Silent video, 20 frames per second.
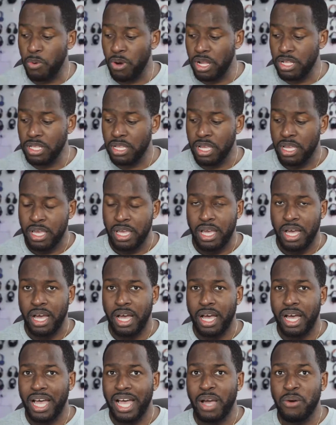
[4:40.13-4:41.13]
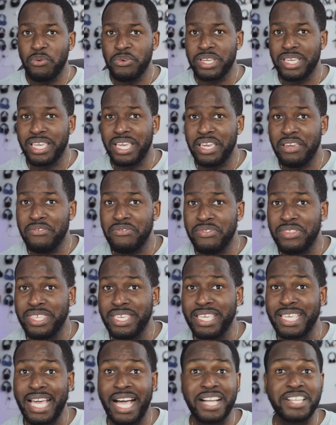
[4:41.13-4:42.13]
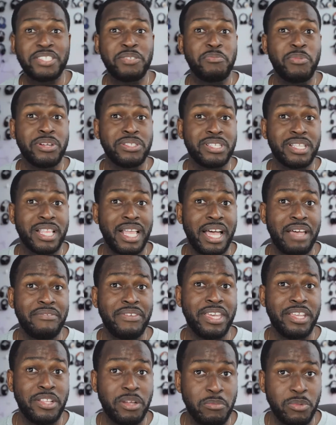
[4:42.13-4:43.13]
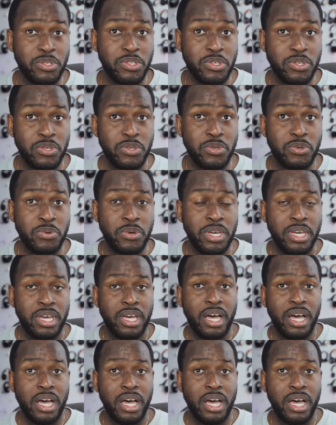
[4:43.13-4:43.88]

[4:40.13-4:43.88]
1. I will give the Galaxy Buds Live a number 2,